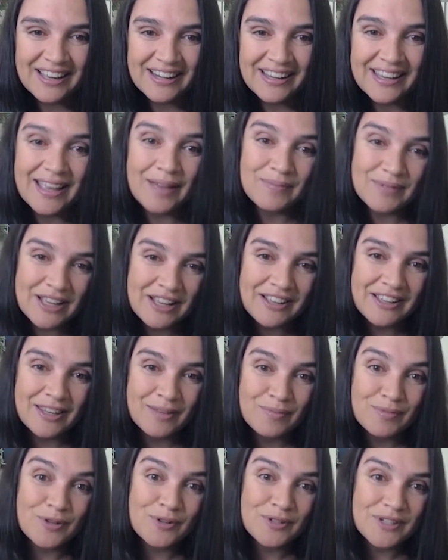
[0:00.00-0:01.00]
and kept telling
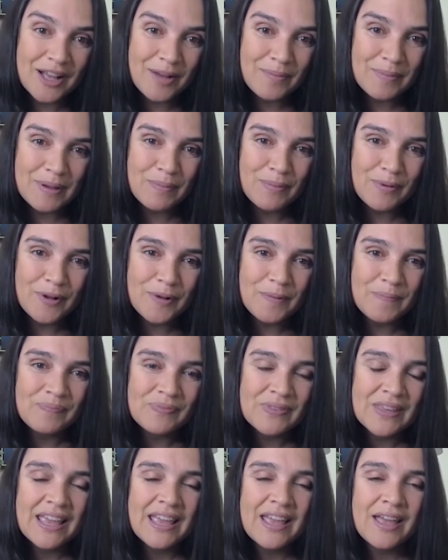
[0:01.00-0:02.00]
them, don't tell people.
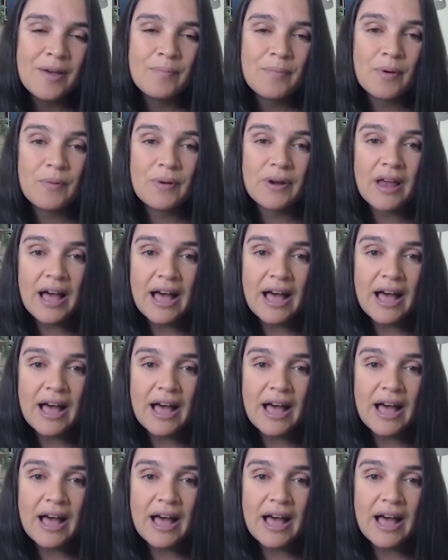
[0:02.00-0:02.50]
But when